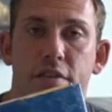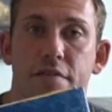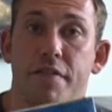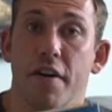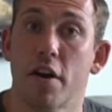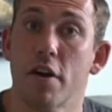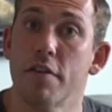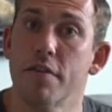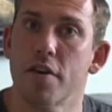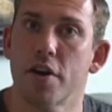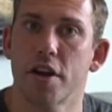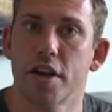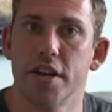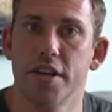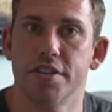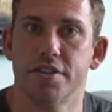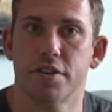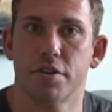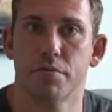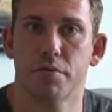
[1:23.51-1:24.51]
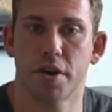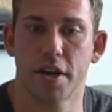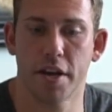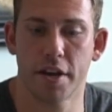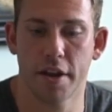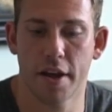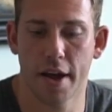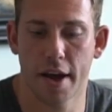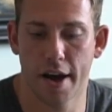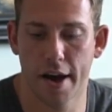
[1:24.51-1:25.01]
Very easy
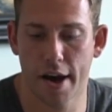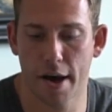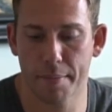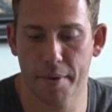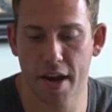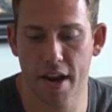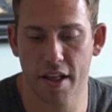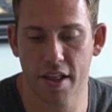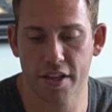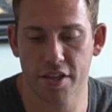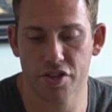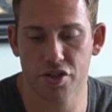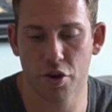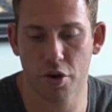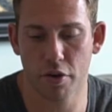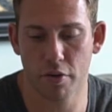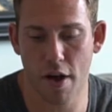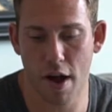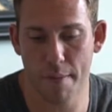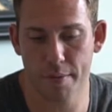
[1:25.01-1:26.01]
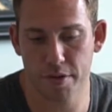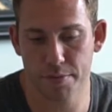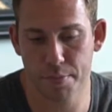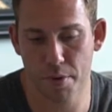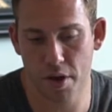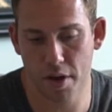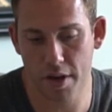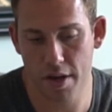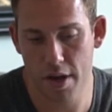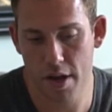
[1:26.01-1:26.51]
read, kind of like the Tony Robbins
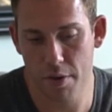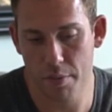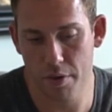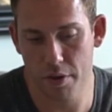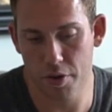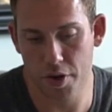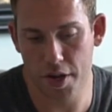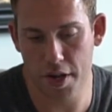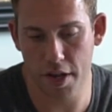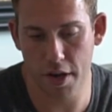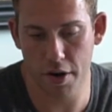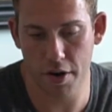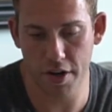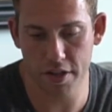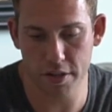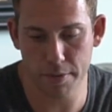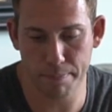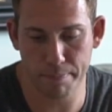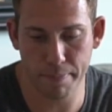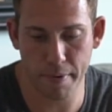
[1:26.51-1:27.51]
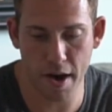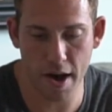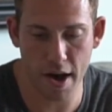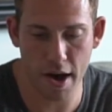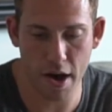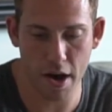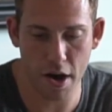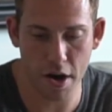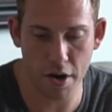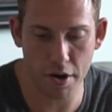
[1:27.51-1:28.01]
book. We look here, it's
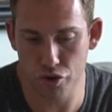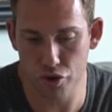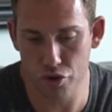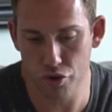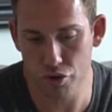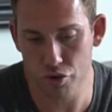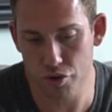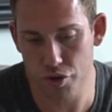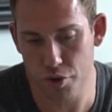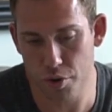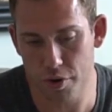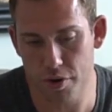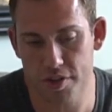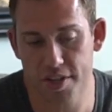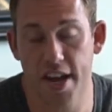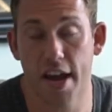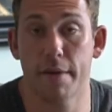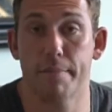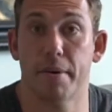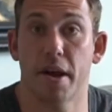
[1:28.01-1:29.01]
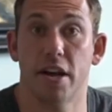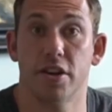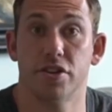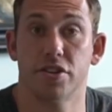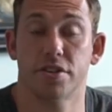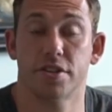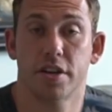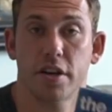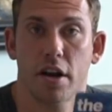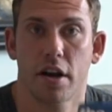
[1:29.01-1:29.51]
about 210
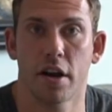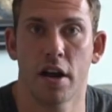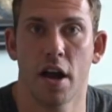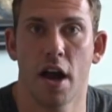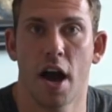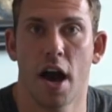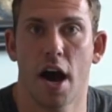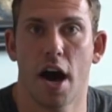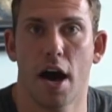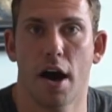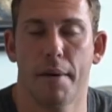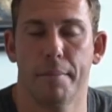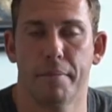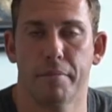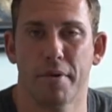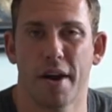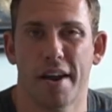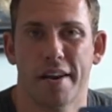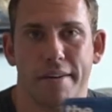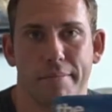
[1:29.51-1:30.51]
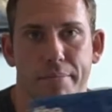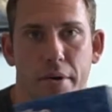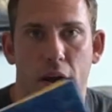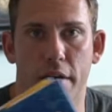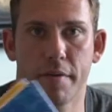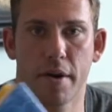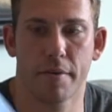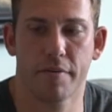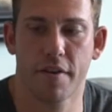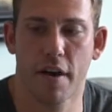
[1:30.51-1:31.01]
pages here. Read it
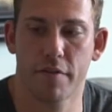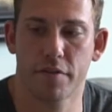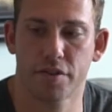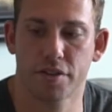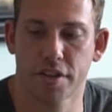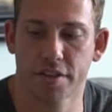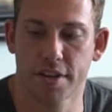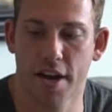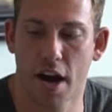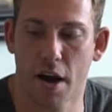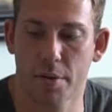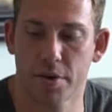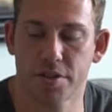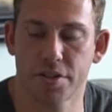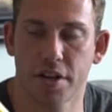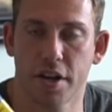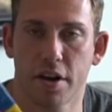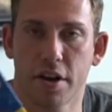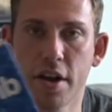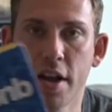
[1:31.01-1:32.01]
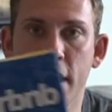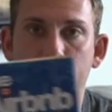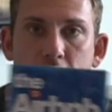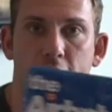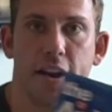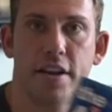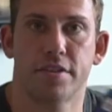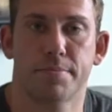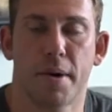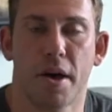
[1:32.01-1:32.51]
probably about 5 or 6 hours here.
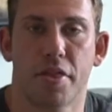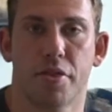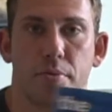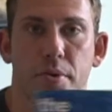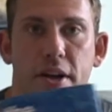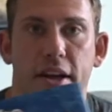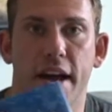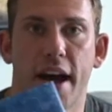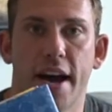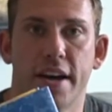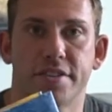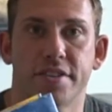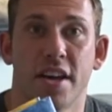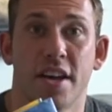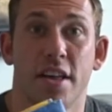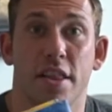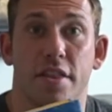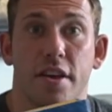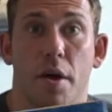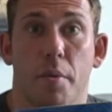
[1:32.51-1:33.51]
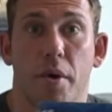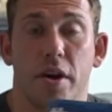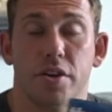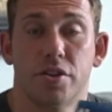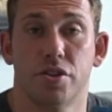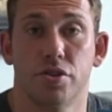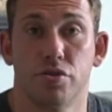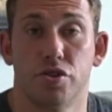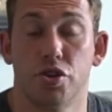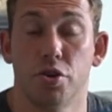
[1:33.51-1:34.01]
And it's about 3 guys that
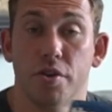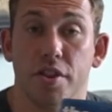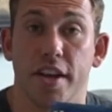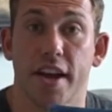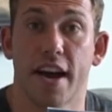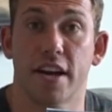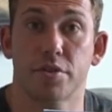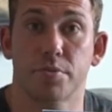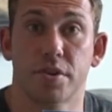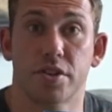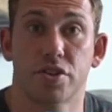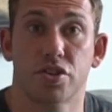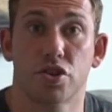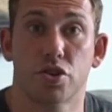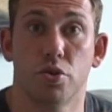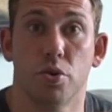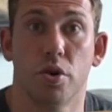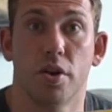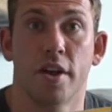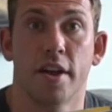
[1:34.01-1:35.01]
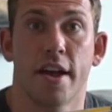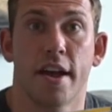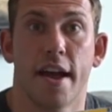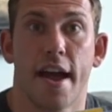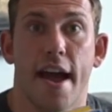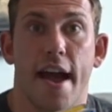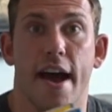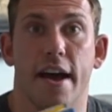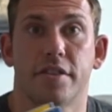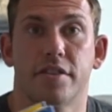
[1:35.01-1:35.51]
two of the guys went to school
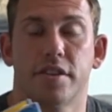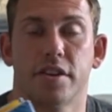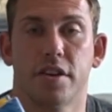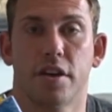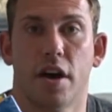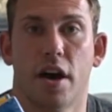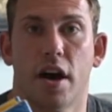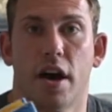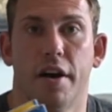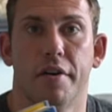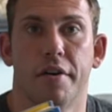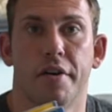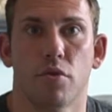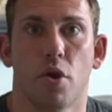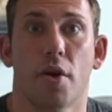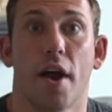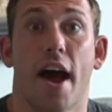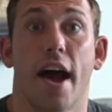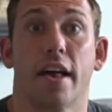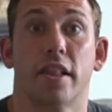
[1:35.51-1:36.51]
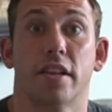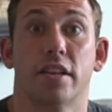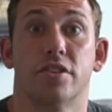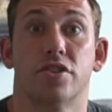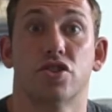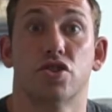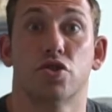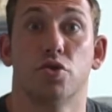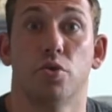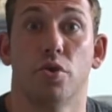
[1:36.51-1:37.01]
at the Rhode Island
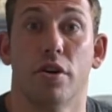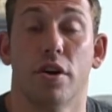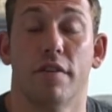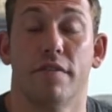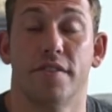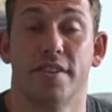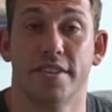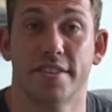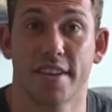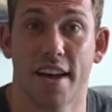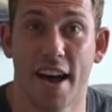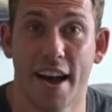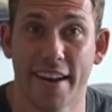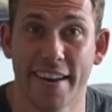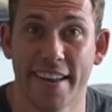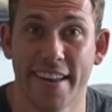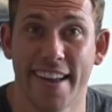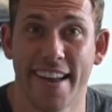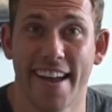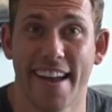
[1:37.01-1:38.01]
School of Design.